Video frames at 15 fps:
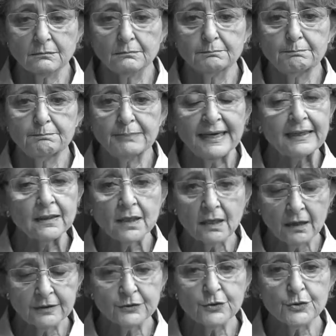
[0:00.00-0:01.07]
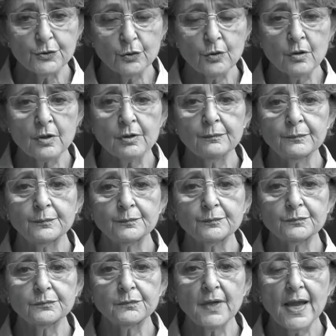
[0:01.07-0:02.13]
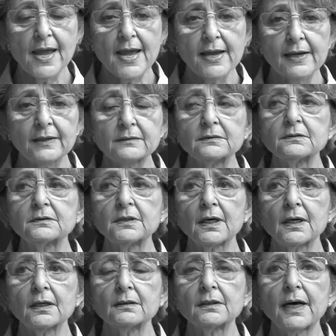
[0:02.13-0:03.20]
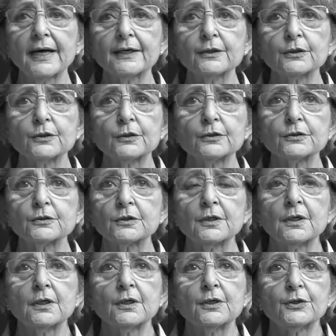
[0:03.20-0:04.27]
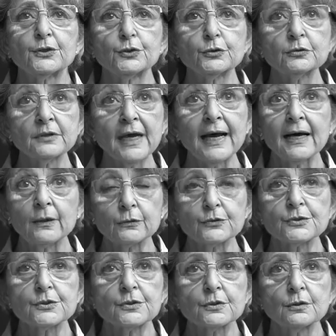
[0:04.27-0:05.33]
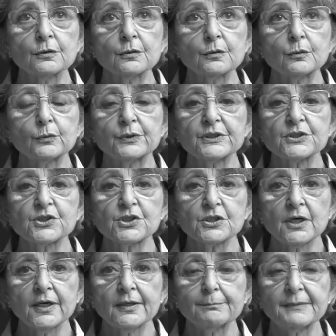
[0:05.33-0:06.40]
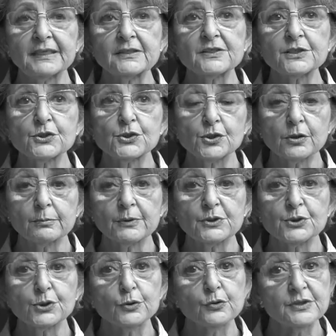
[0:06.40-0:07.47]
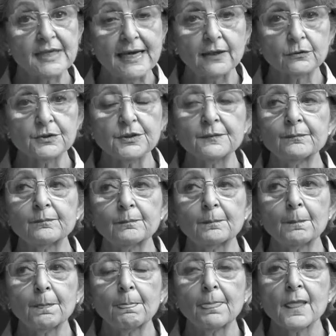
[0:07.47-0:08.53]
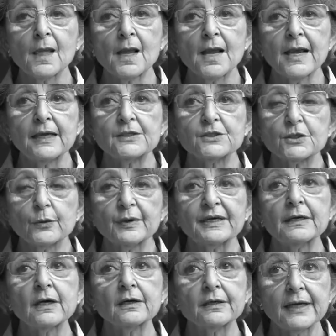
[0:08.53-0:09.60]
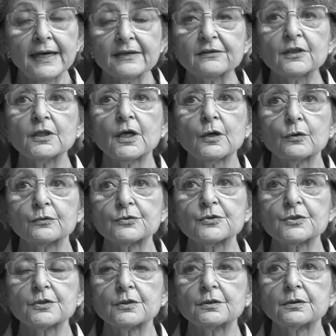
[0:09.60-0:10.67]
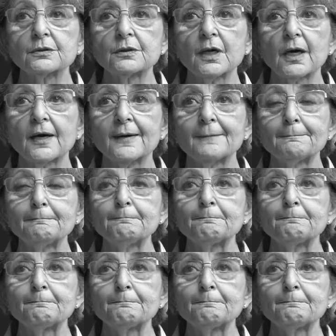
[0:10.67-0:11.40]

banging on the door, and I heard Juden raus, which means in German, Jews out. So in our night clothes, I